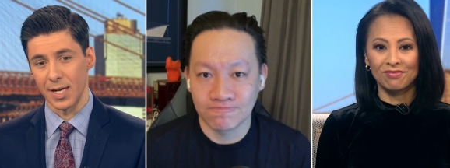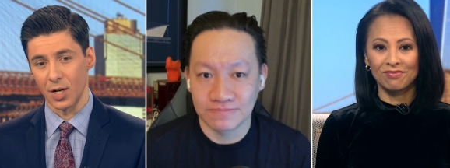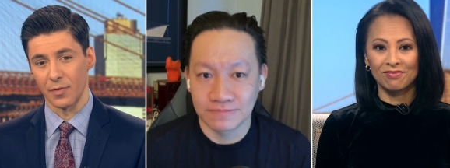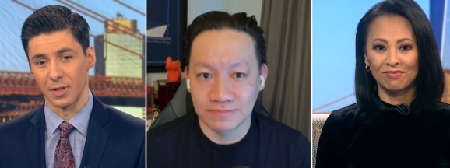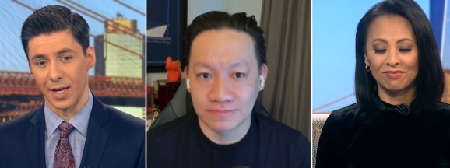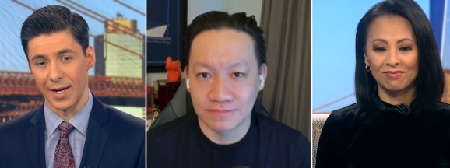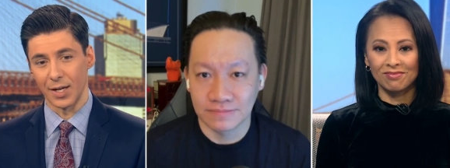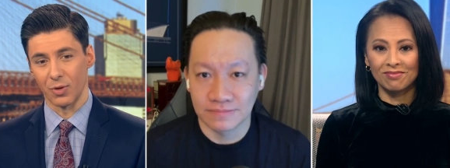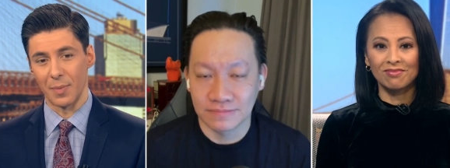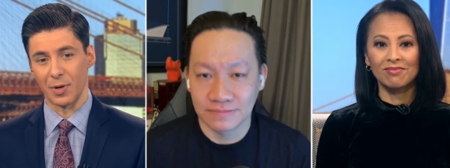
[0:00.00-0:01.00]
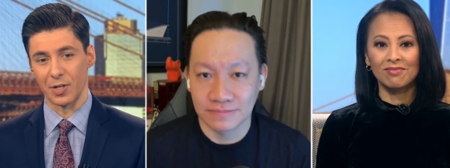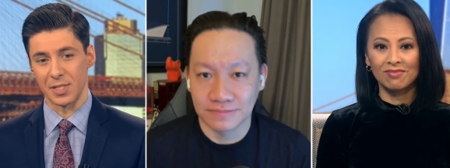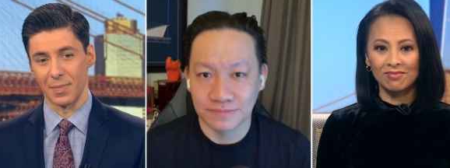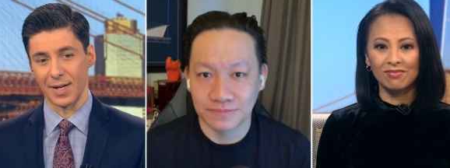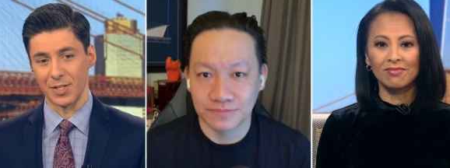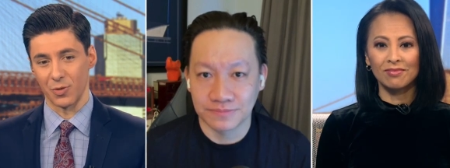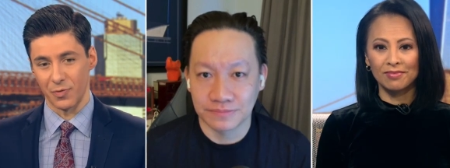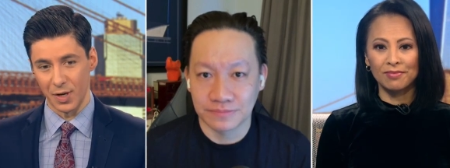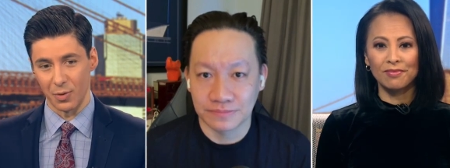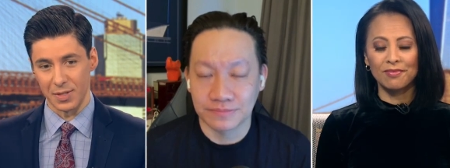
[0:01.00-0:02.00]
Speaker 1: takeoff and landing, right? Because it might
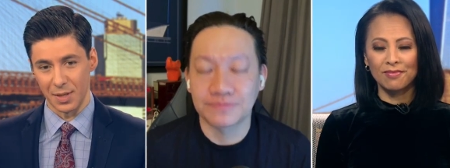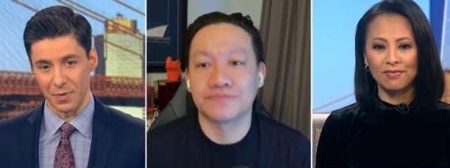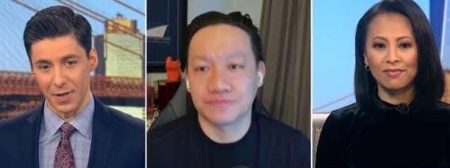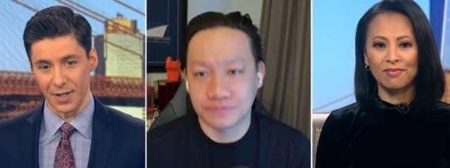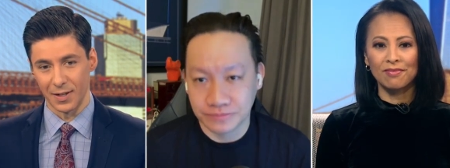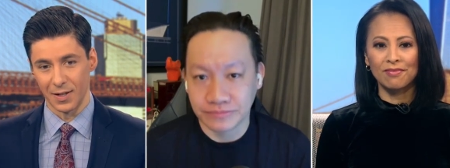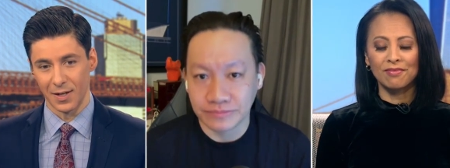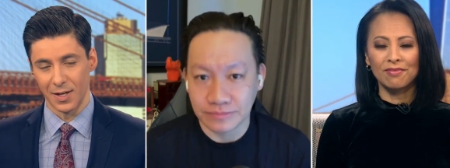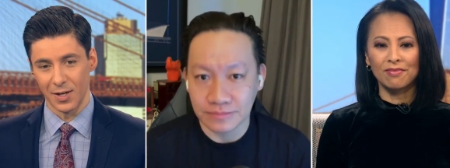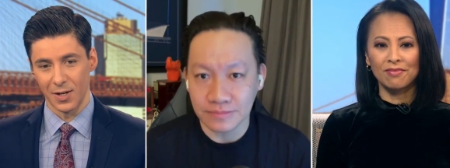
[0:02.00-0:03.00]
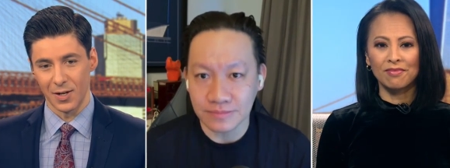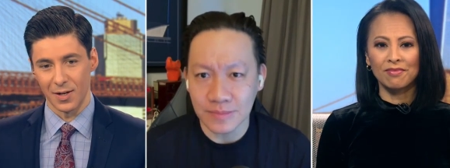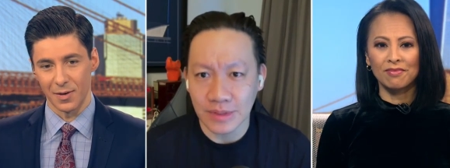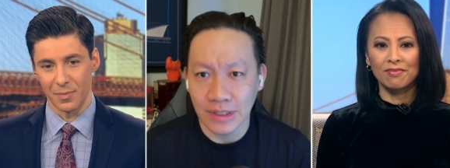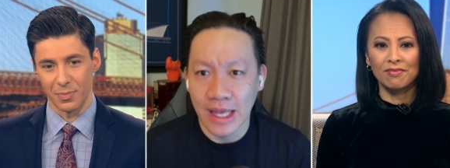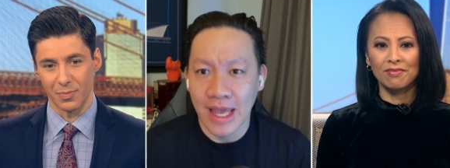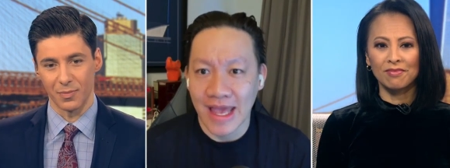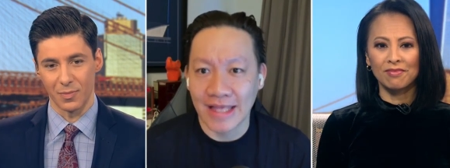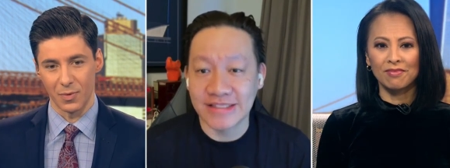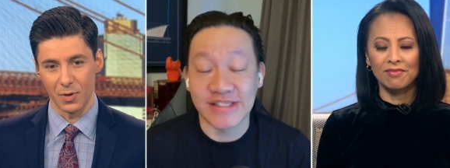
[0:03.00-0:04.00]
interfere with something.
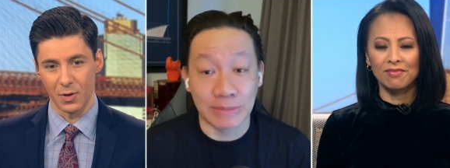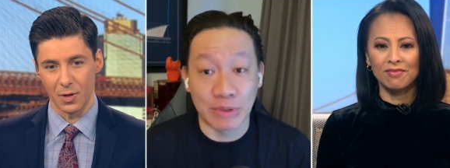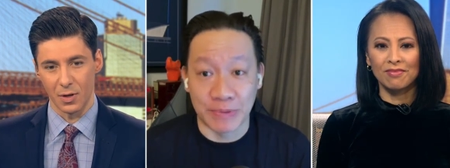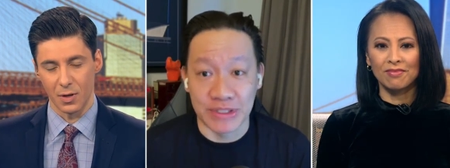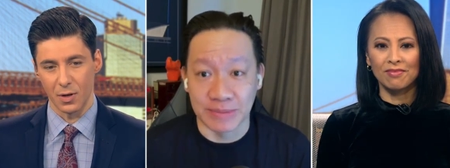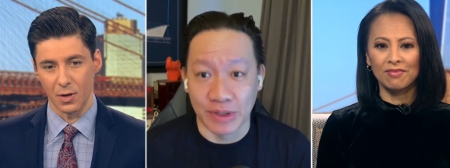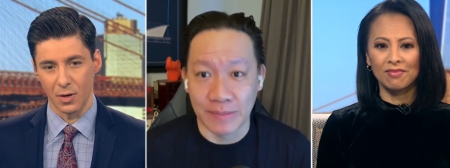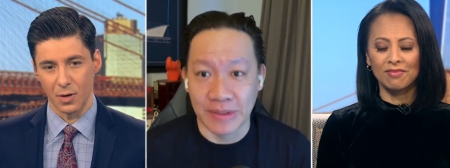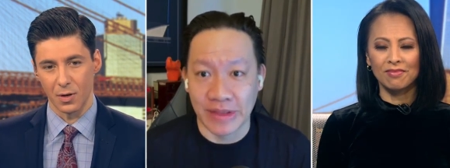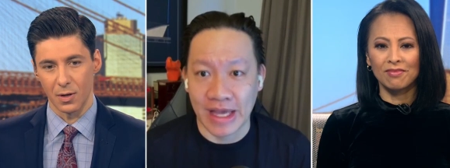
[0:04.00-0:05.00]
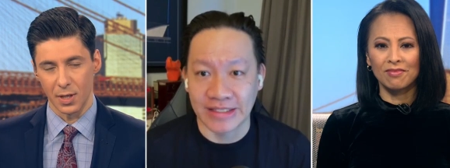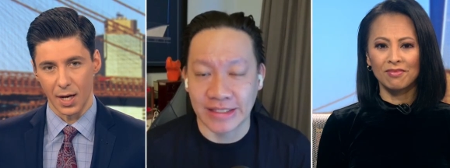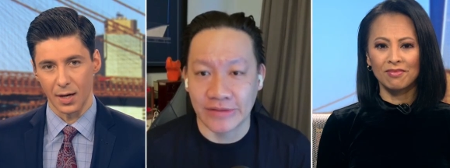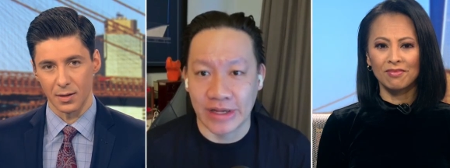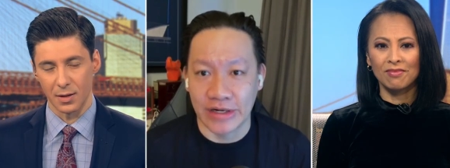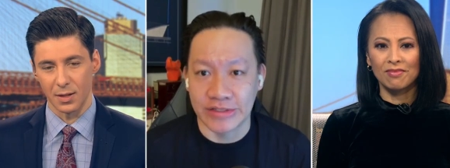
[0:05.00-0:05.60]
Speaker 2: It's a similar principle. I mean, the idea yeah. there